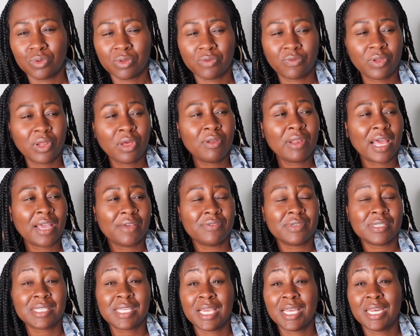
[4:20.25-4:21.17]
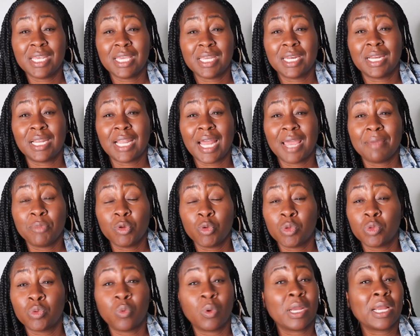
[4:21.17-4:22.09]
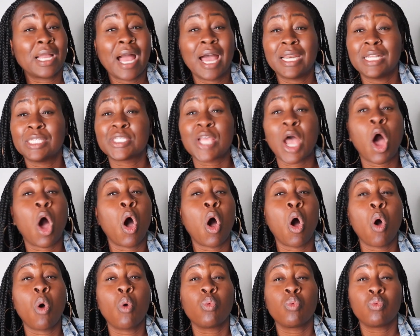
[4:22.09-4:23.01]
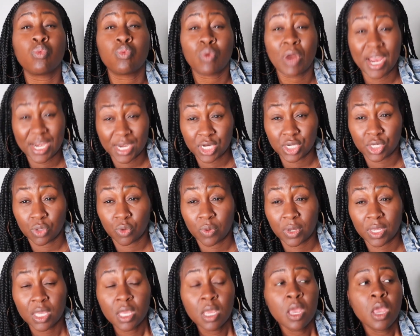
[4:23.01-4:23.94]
The flow life is getting in alignment with what God is already doing.